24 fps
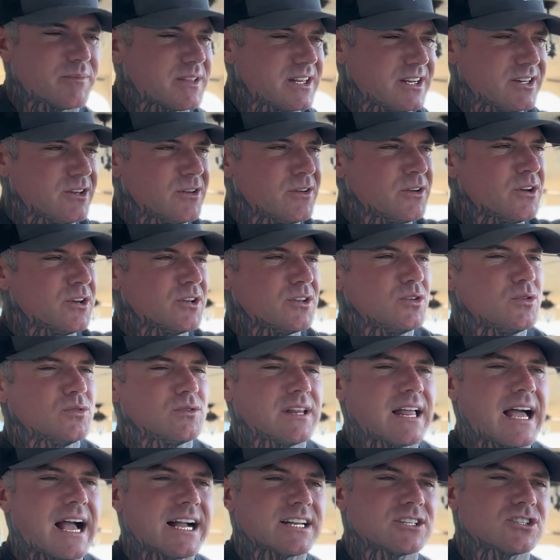Then you
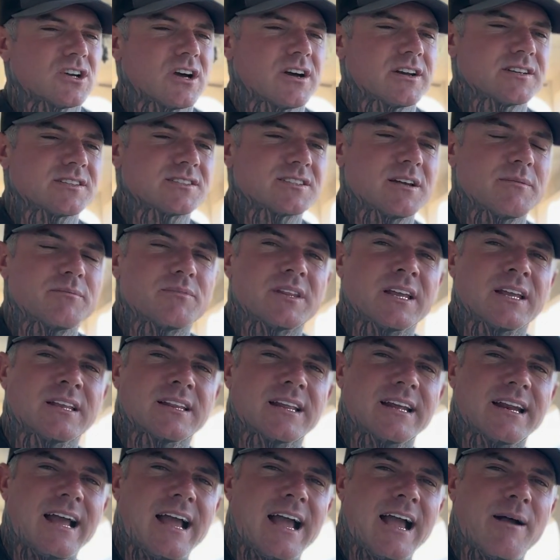latch on to something
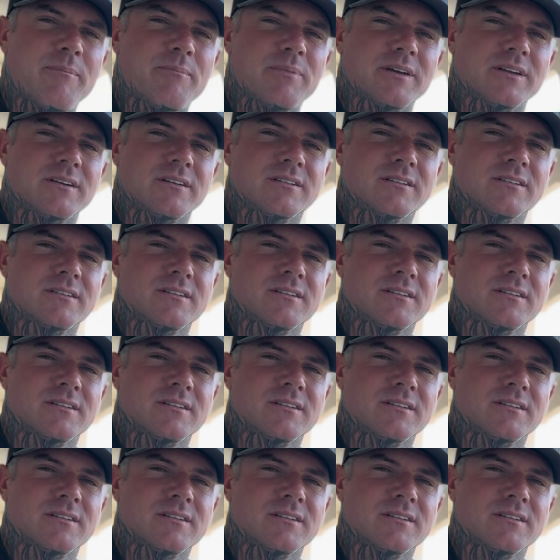that happened.